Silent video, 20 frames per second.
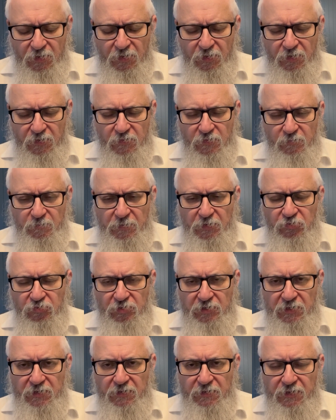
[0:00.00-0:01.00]

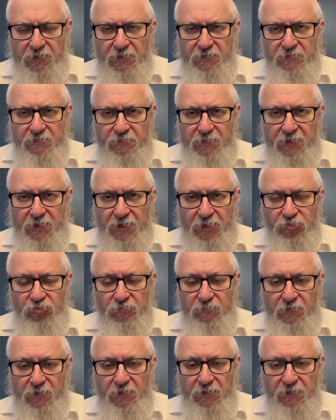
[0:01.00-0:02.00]
Especially in the days of
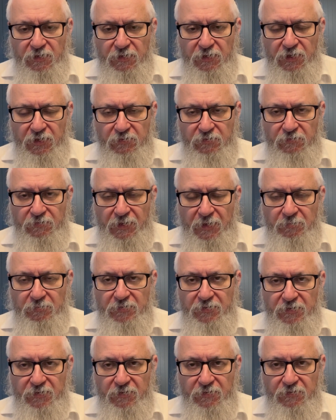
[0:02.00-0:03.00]
cheshvan and the days of
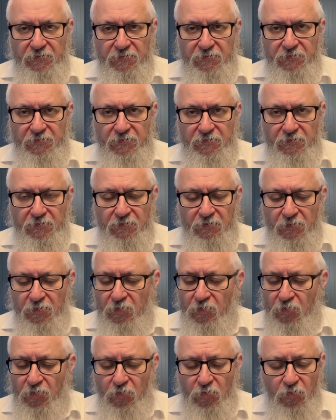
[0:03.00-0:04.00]
emptiness,
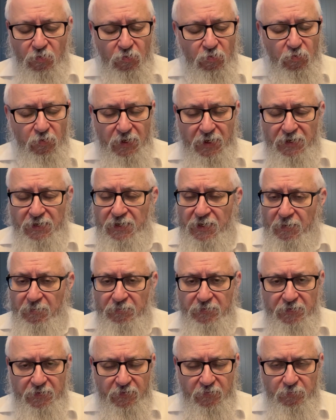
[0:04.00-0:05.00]
or any
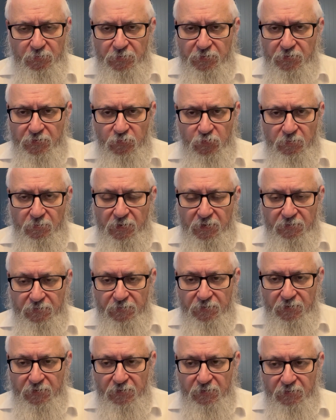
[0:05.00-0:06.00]
empty experience we might
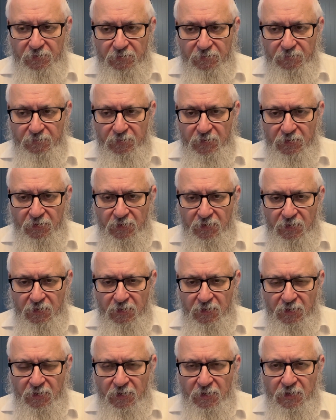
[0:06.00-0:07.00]
feel.
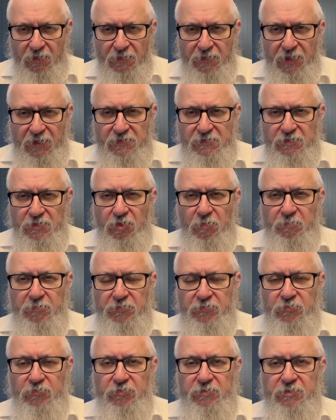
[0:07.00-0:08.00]
That's the
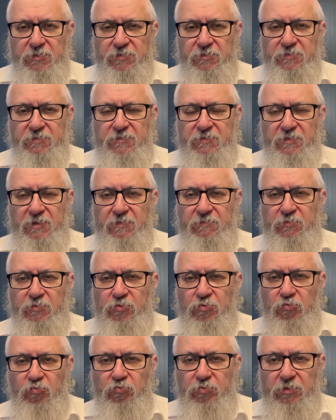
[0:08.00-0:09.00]
opportunity to discover
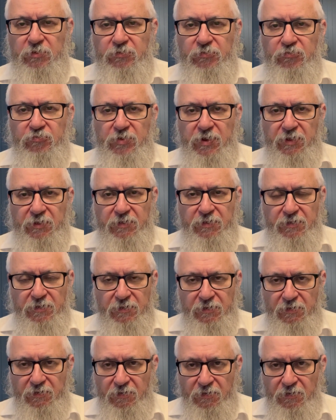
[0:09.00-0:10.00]
your real strength,
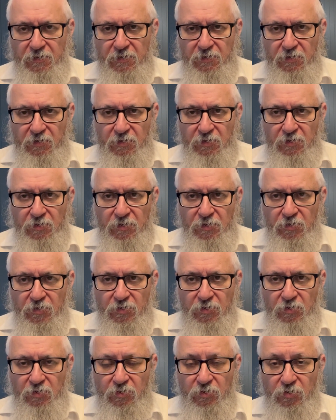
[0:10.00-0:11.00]

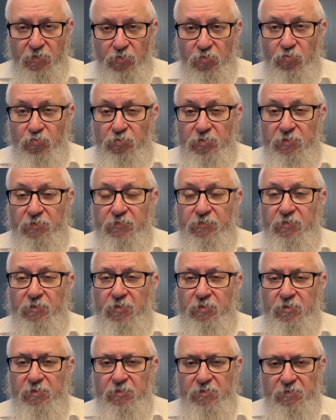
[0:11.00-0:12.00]
your real
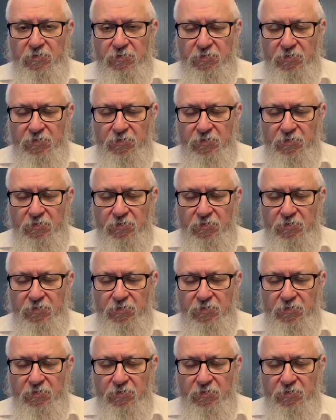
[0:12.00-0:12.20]
soul,